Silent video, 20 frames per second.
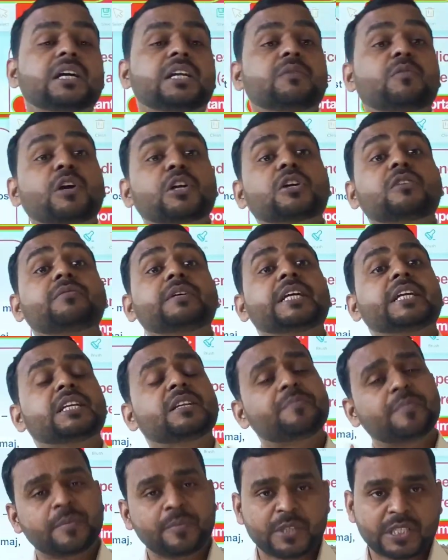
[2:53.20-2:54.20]
Revolt of
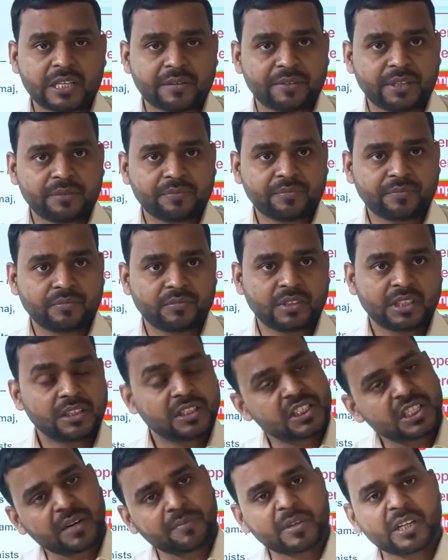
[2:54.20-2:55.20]
1857.
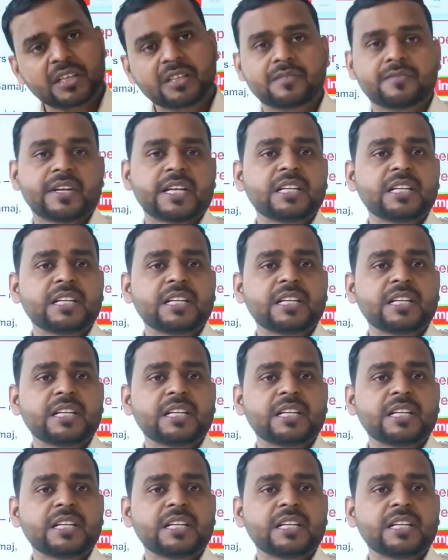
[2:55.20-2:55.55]
This chapter is